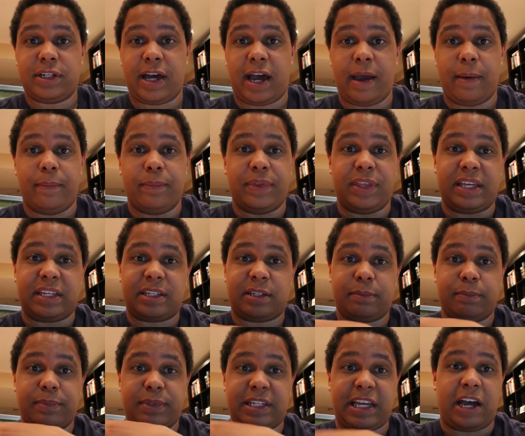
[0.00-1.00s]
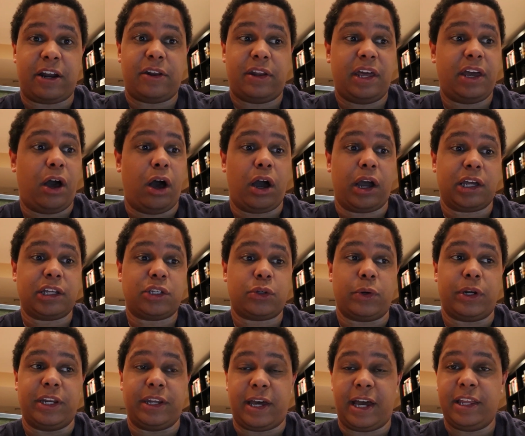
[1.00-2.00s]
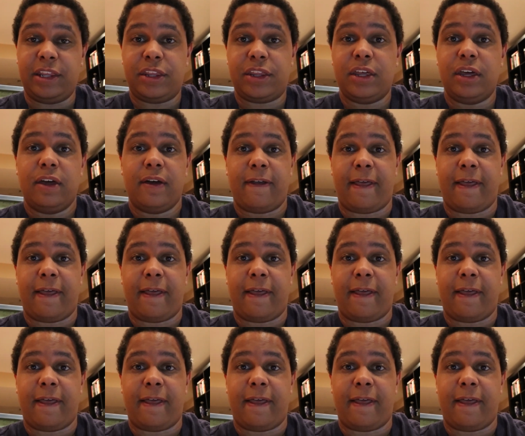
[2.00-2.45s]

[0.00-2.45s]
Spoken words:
time this Saturday, August 29th.